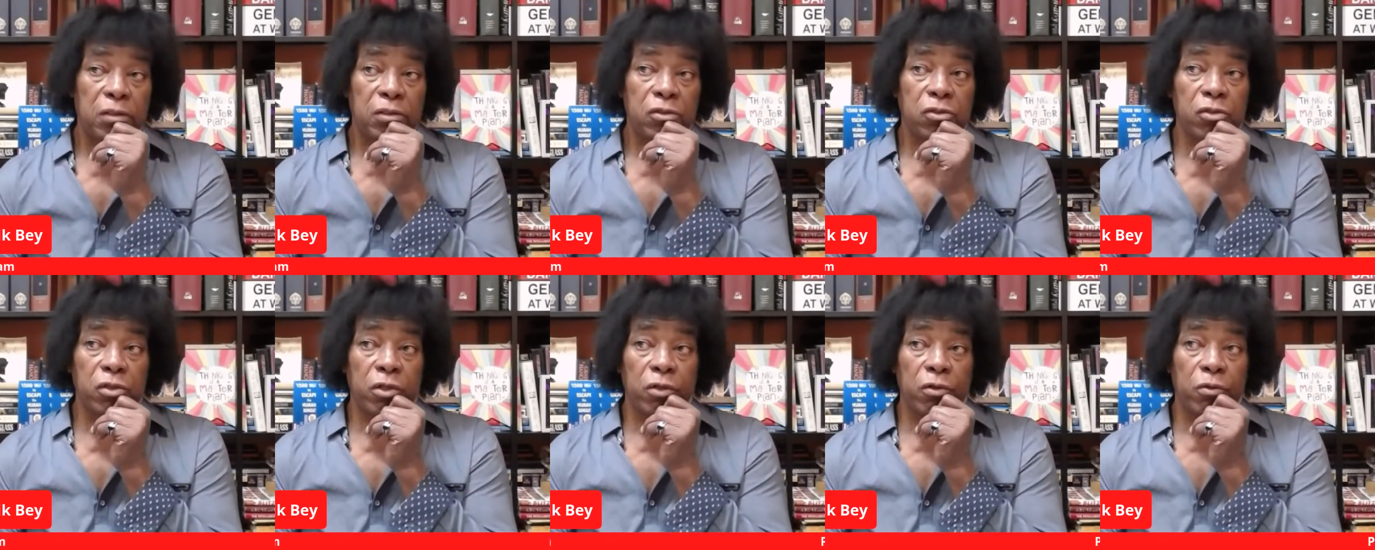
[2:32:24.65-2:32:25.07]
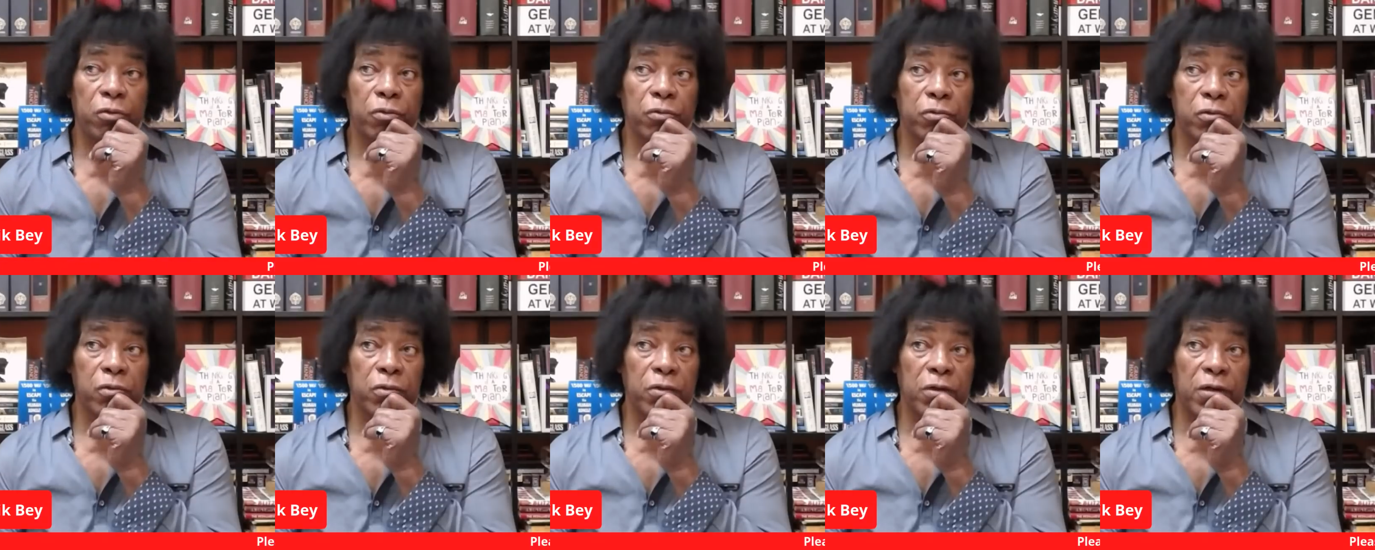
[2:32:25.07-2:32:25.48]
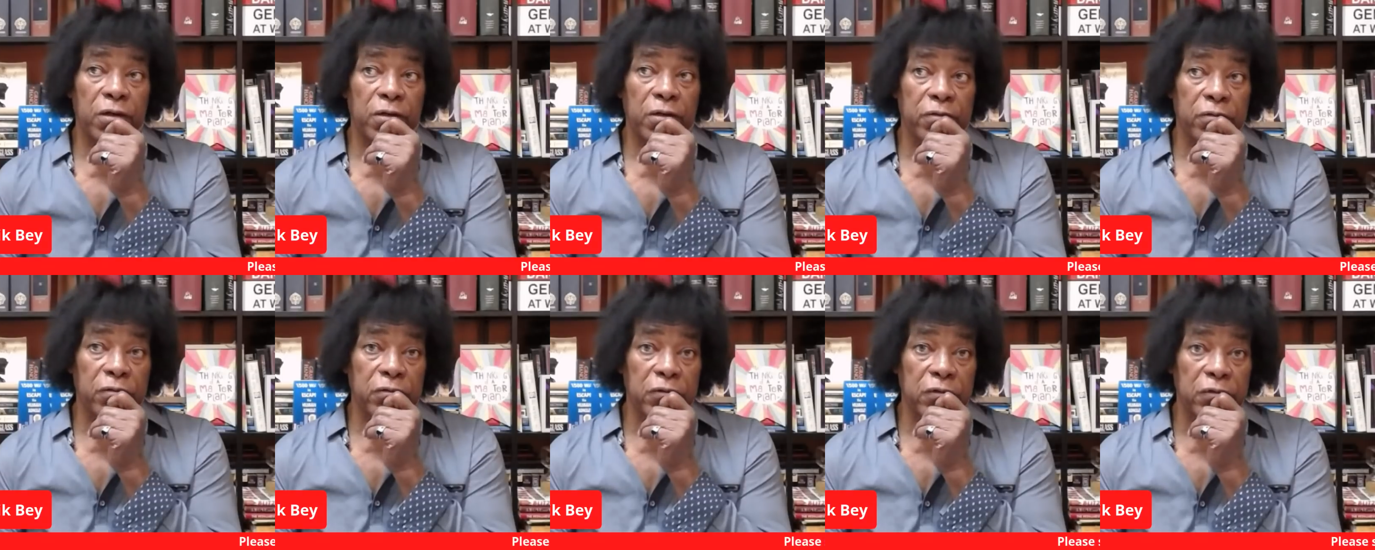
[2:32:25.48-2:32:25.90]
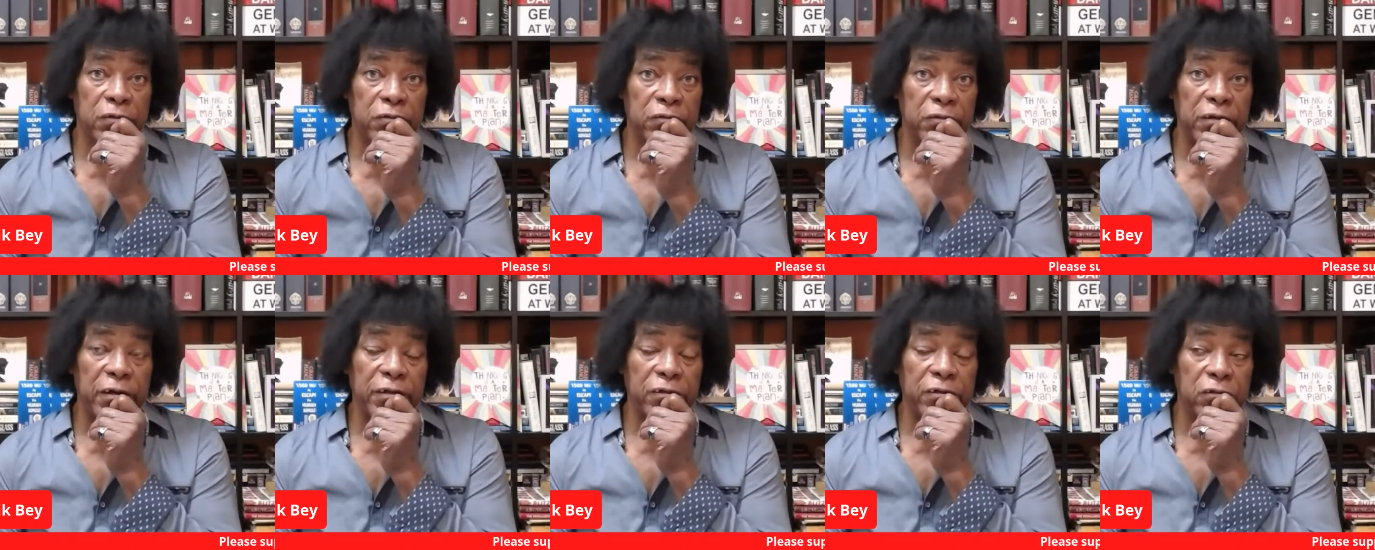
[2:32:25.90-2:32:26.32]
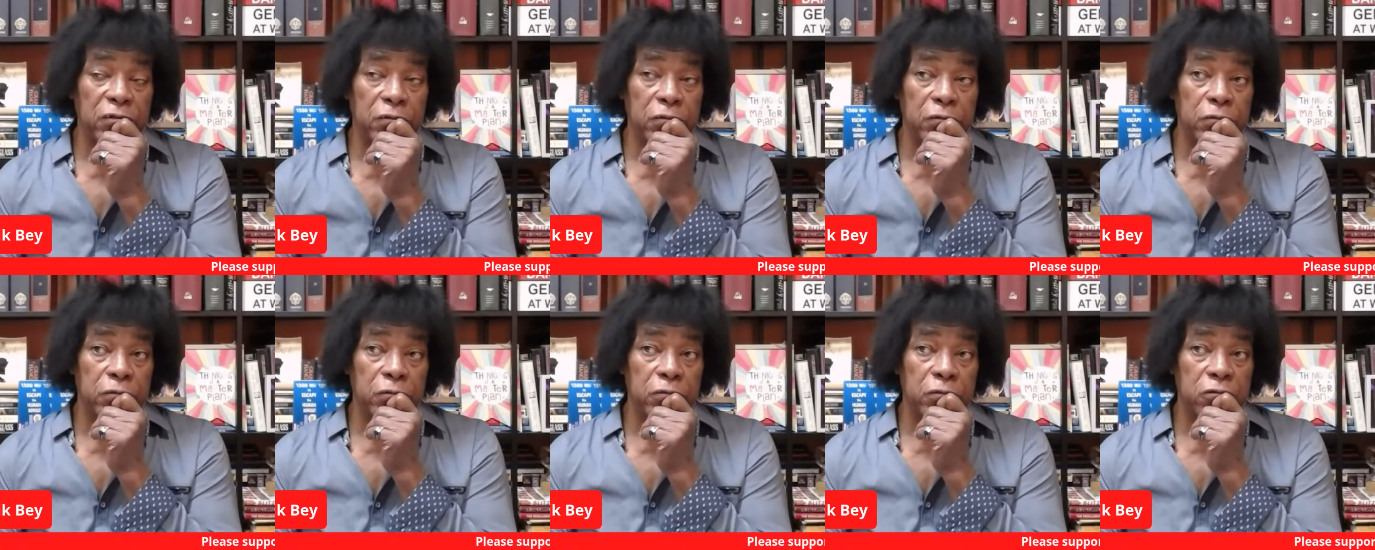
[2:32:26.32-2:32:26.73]
You know how, like
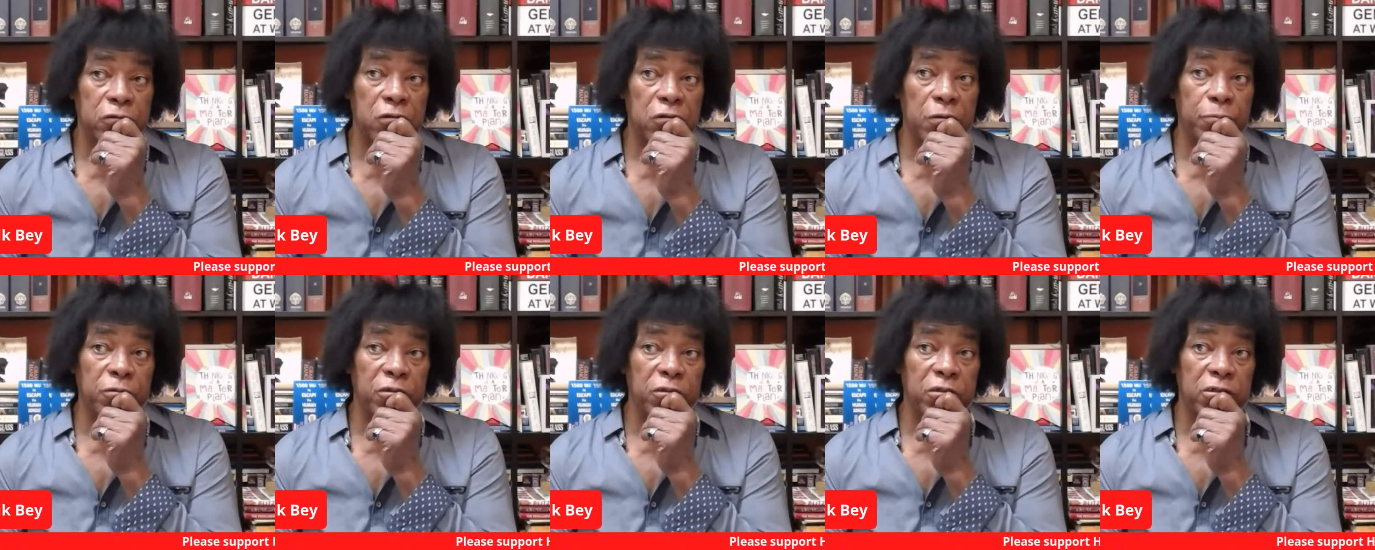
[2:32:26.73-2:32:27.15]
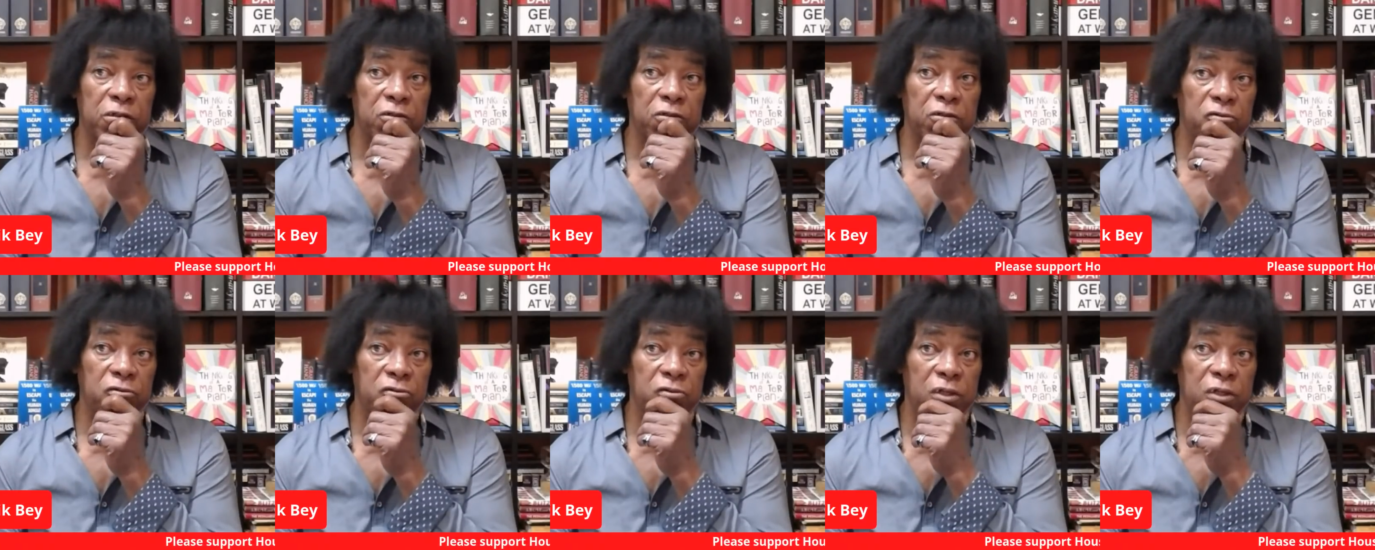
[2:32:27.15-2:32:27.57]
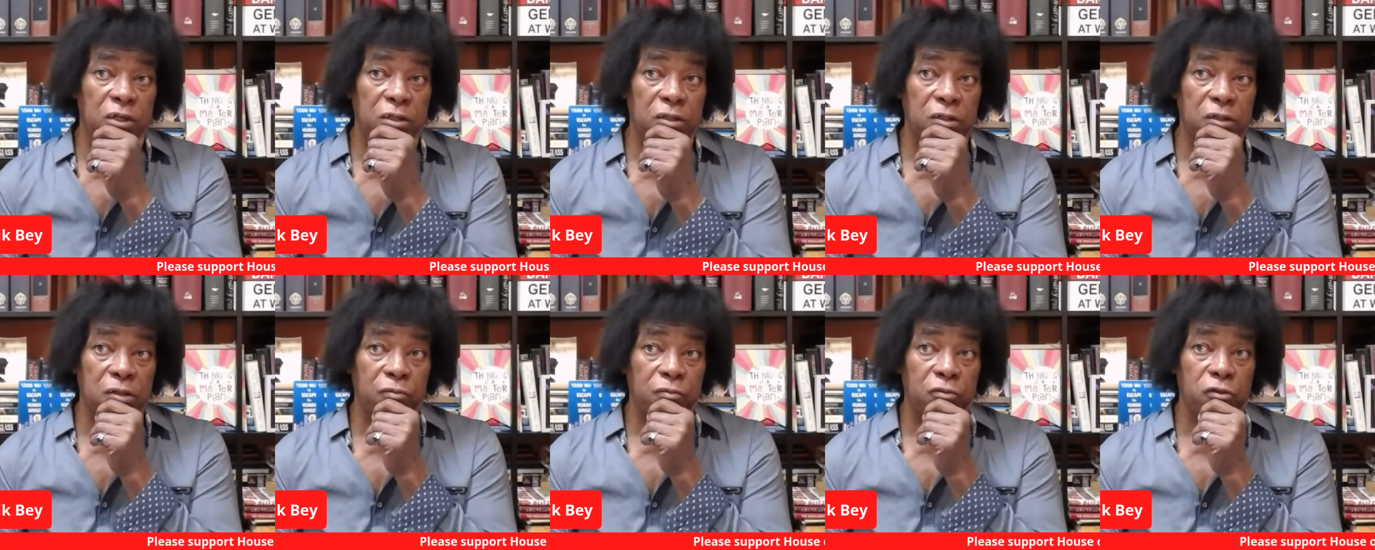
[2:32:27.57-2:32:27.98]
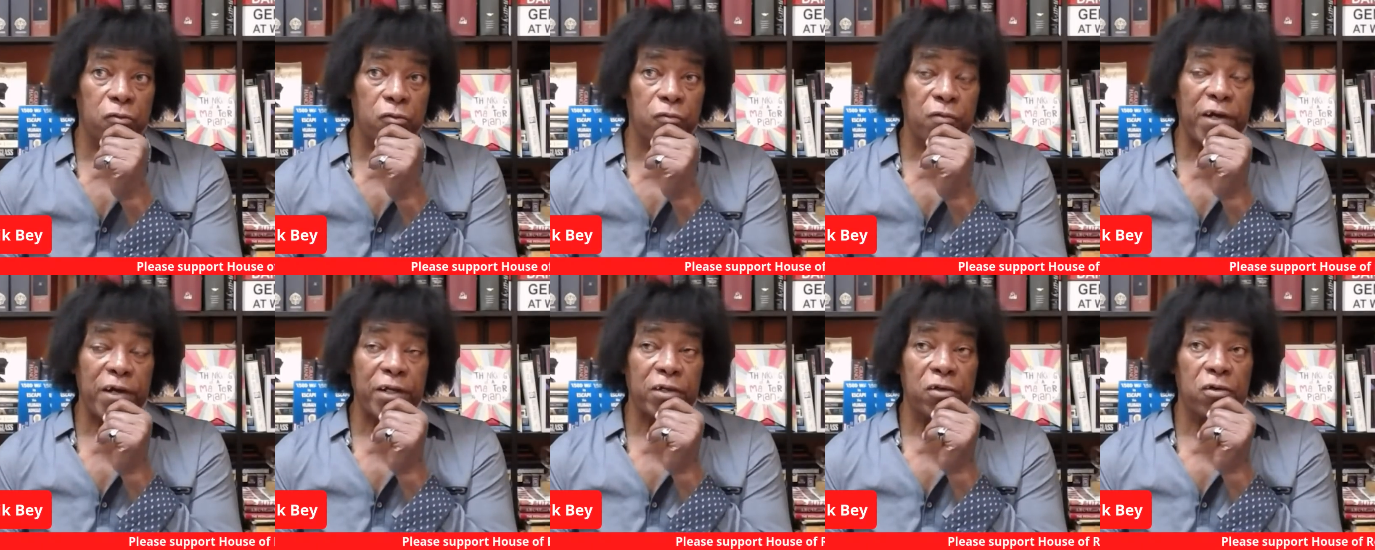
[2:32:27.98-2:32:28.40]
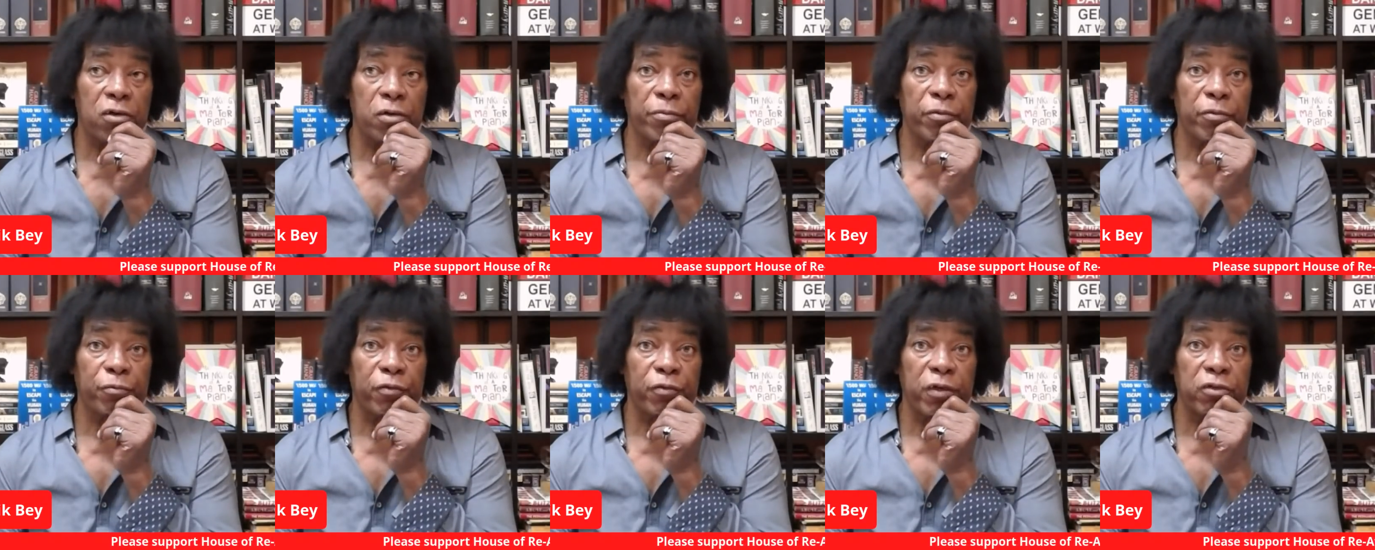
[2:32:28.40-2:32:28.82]
the Septuagint say, if your right
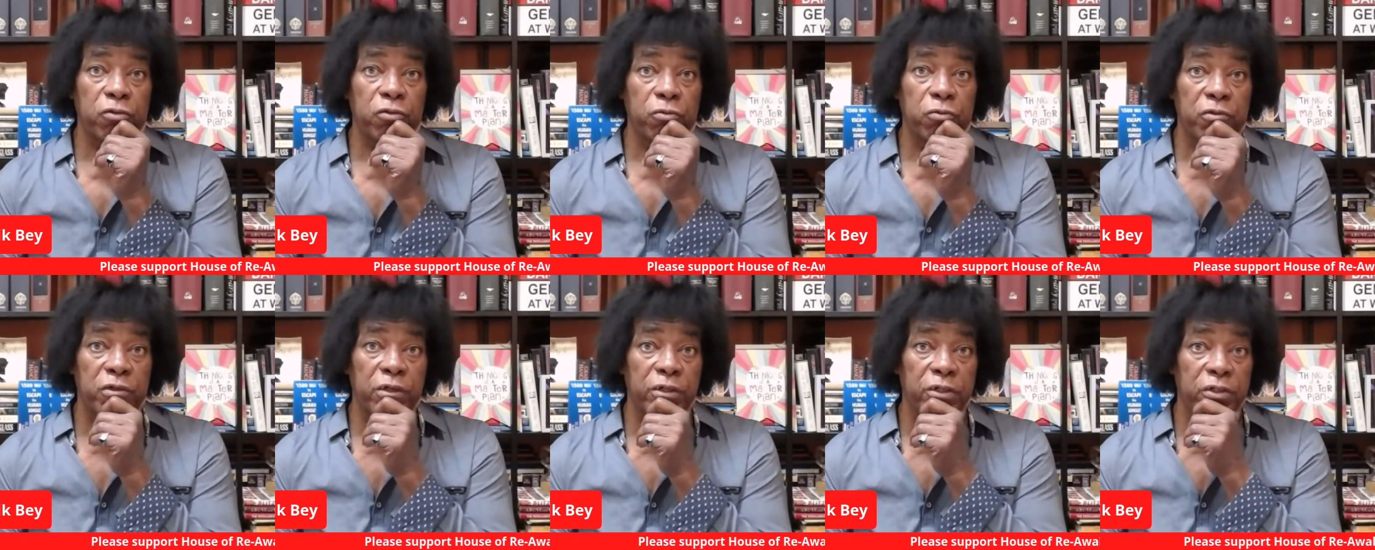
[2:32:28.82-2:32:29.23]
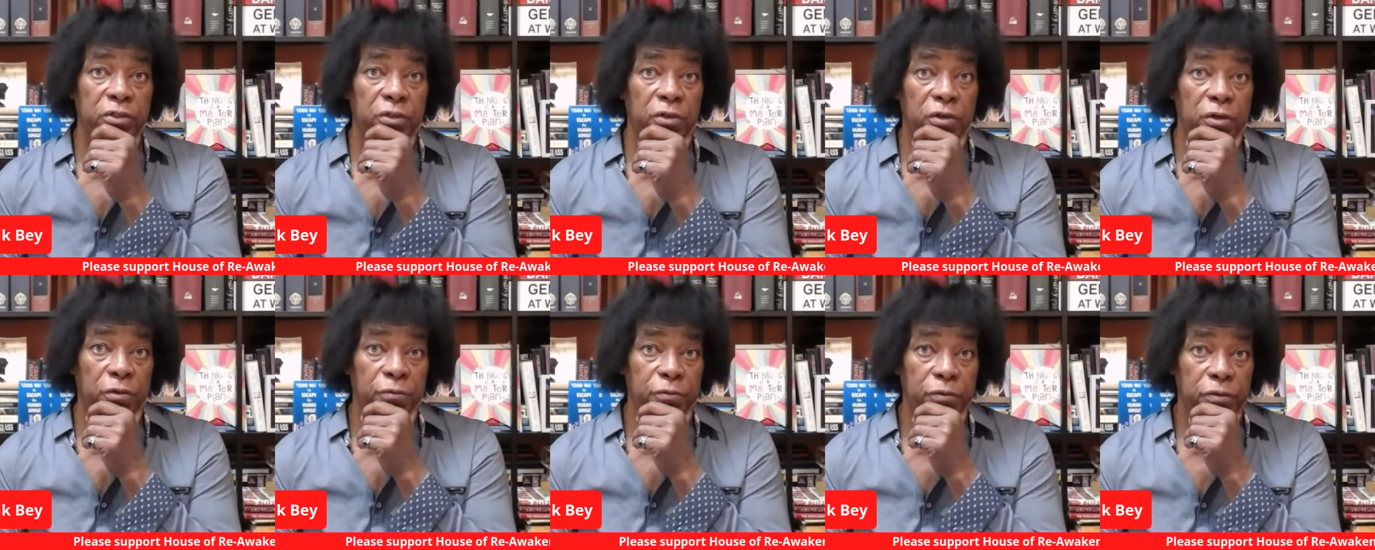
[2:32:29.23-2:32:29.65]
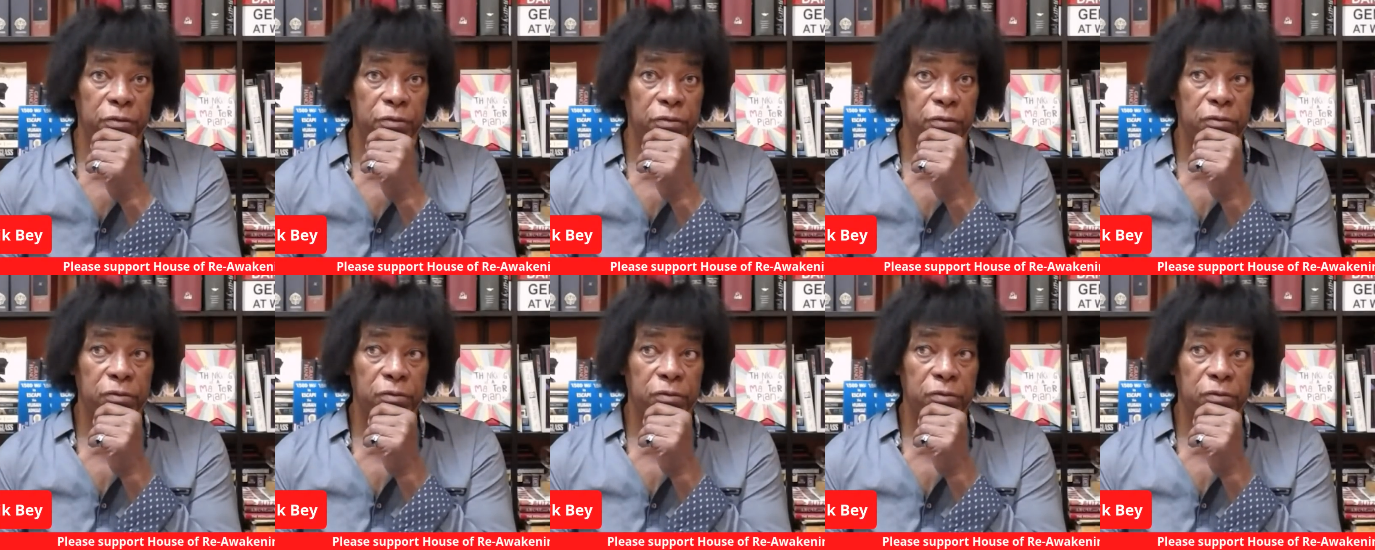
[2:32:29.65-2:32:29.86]
arm offend you, cut it off.